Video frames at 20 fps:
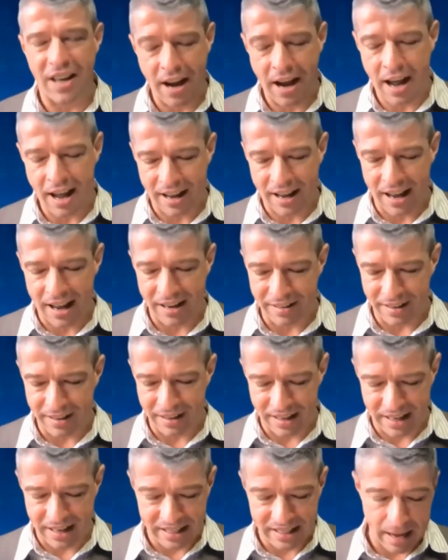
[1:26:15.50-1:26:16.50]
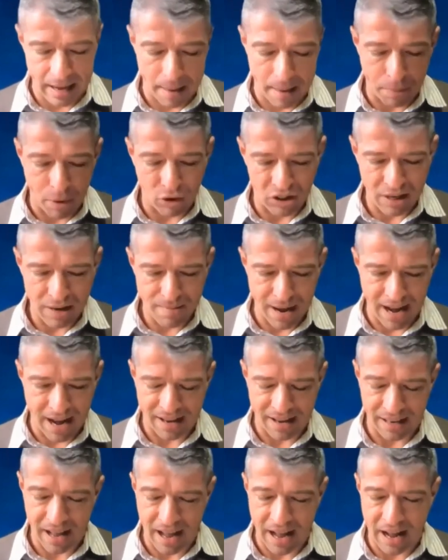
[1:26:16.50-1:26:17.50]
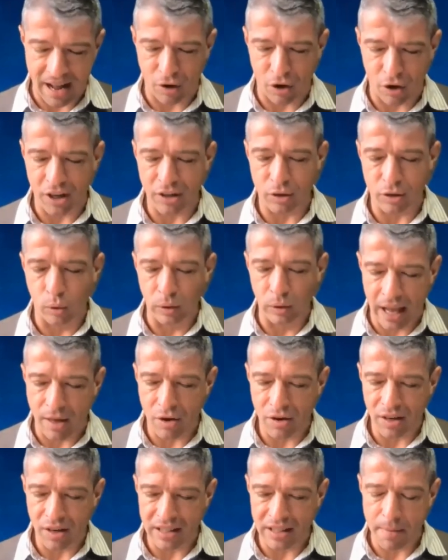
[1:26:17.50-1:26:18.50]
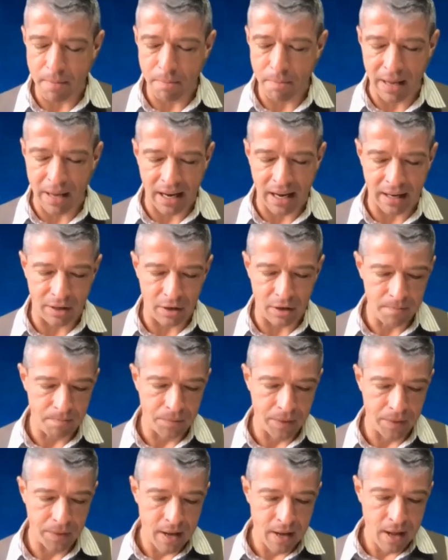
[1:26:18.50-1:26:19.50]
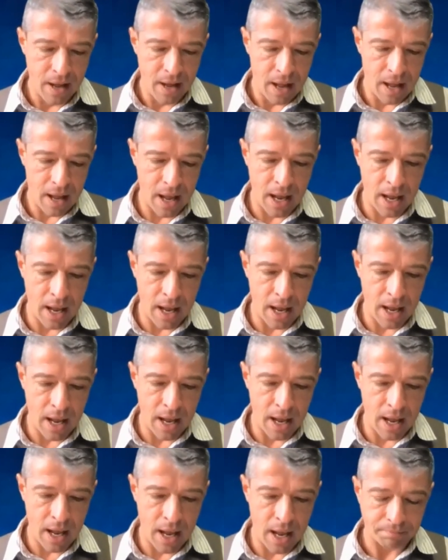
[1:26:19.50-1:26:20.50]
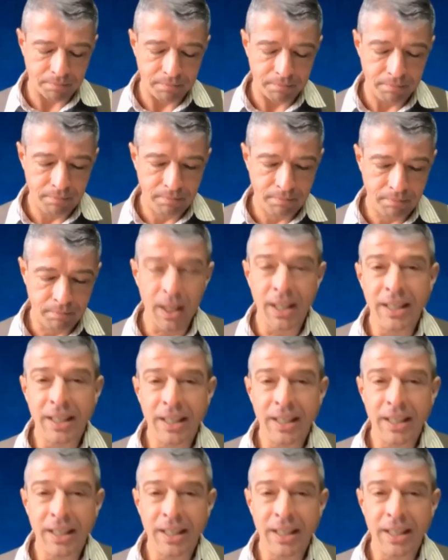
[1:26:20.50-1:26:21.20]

surely we won't get even close to the results that we expect